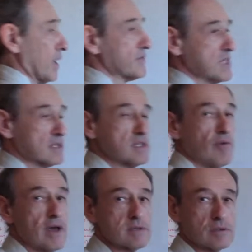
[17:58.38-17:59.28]
have 6
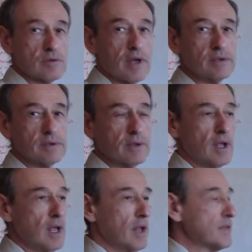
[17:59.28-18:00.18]
divisors, right?
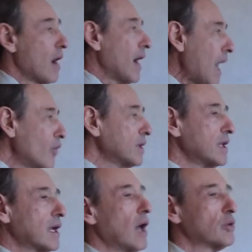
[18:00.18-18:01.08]
Now, how can
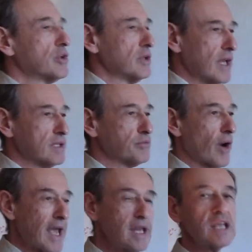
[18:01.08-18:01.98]
I calculate
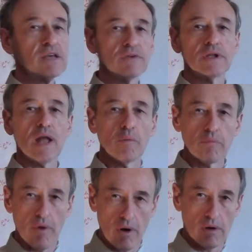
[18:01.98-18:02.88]
for any given
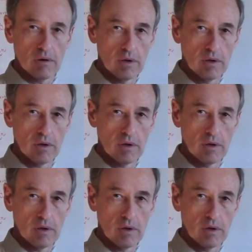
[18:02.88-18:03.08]
number